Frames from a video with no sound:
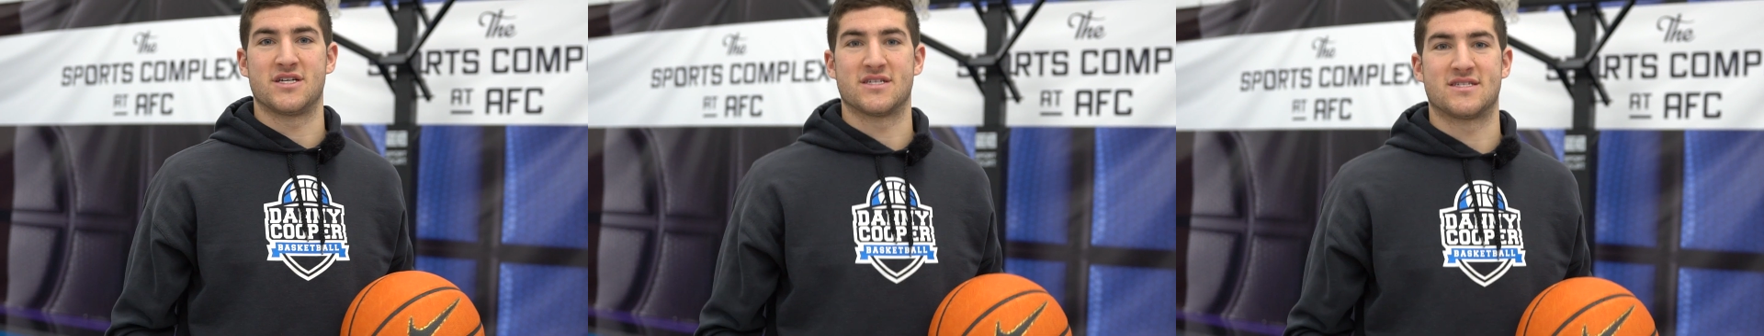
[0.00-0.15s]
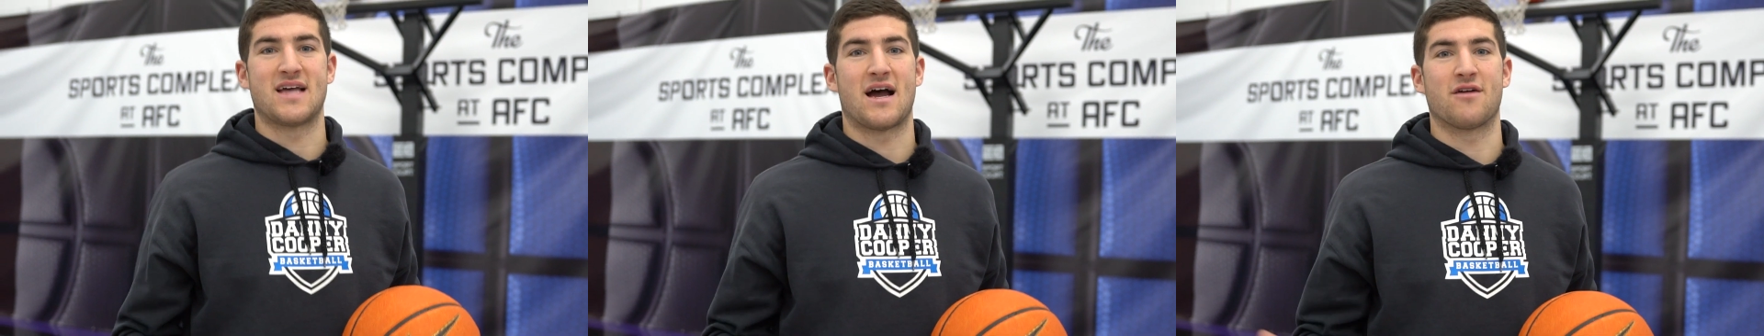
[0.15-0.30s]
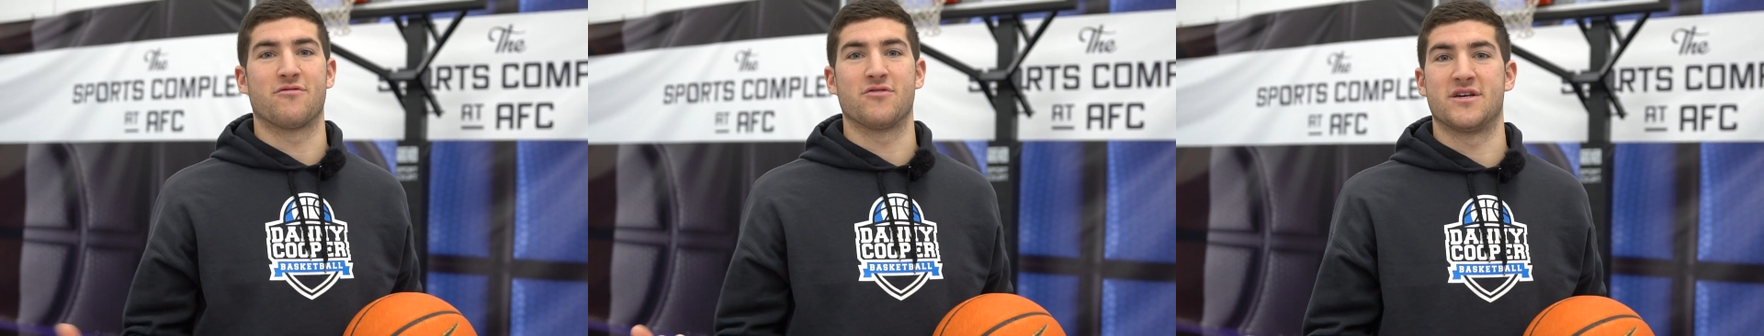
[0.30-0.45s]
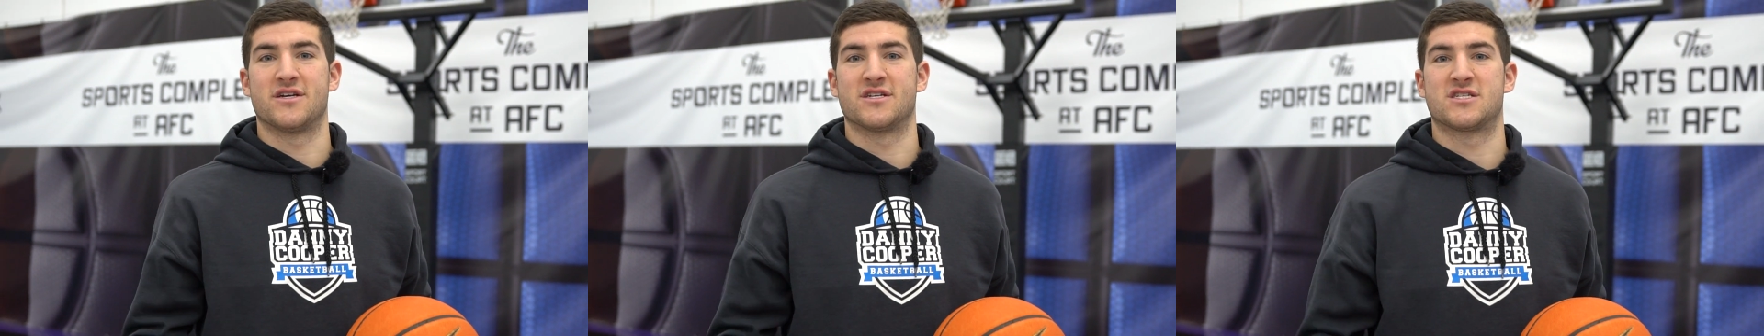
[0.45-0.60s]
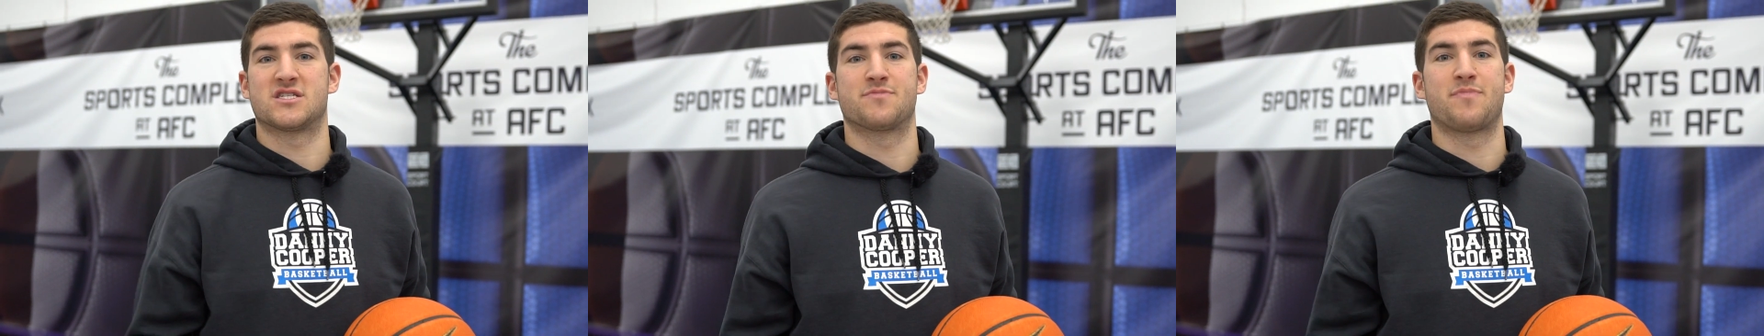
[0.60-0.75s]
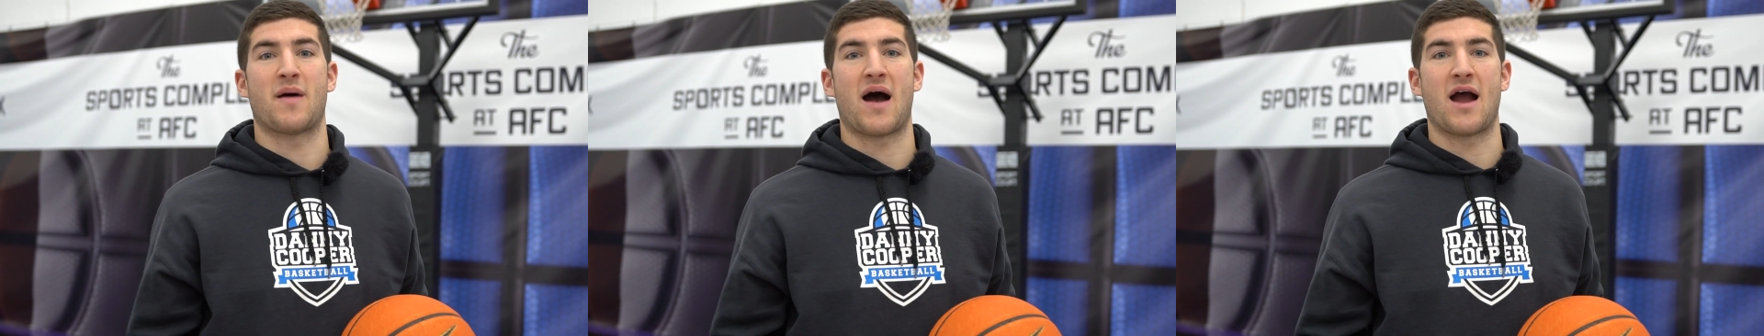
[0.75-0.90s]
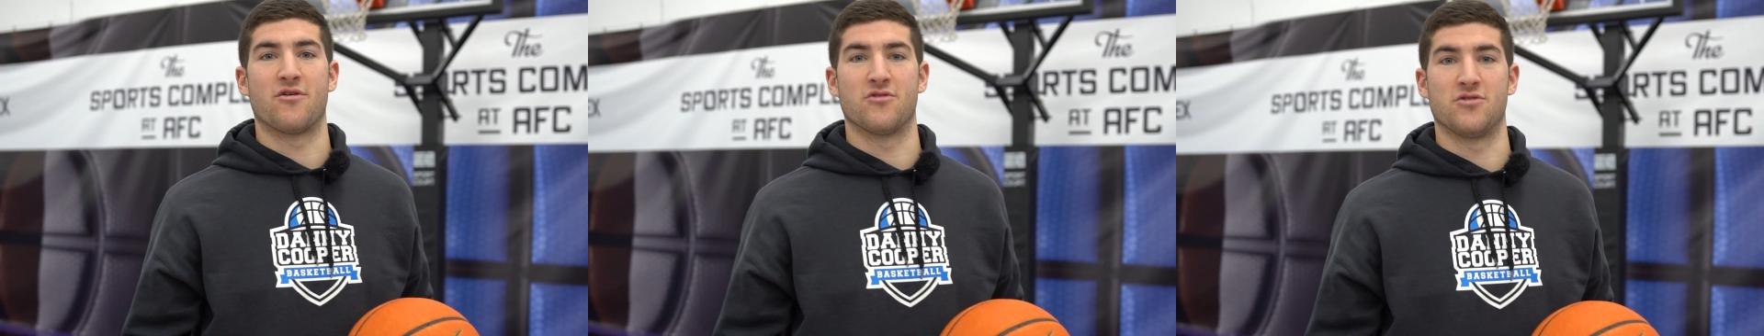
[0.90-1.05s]
it's not really a
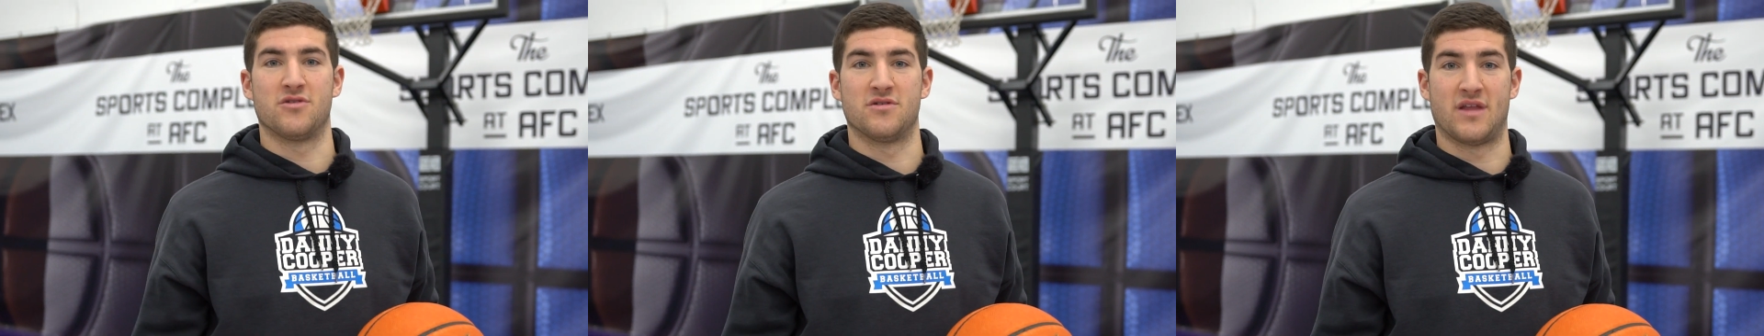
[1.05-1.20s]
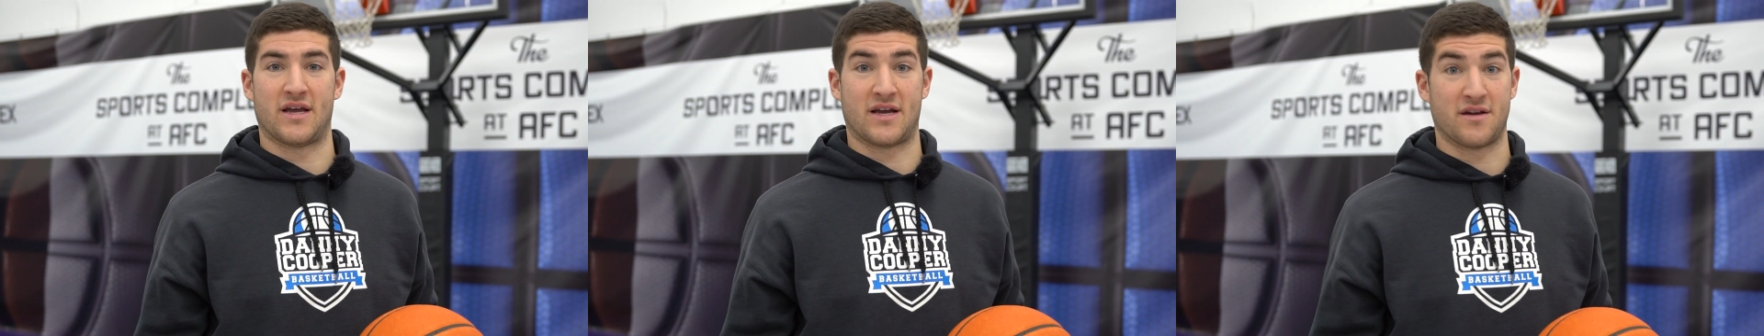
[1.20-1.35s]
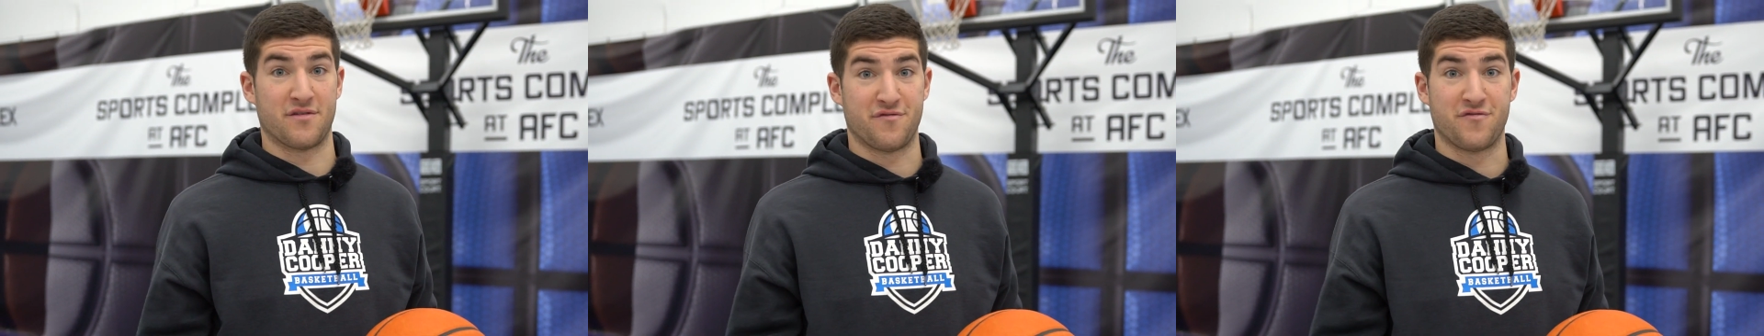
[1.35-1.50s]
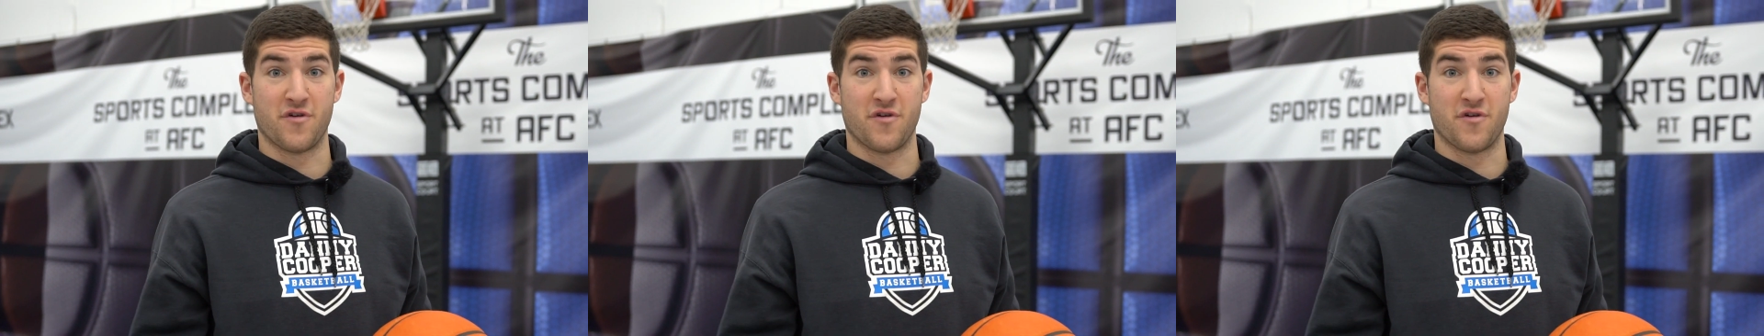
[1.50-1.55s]
spiral like in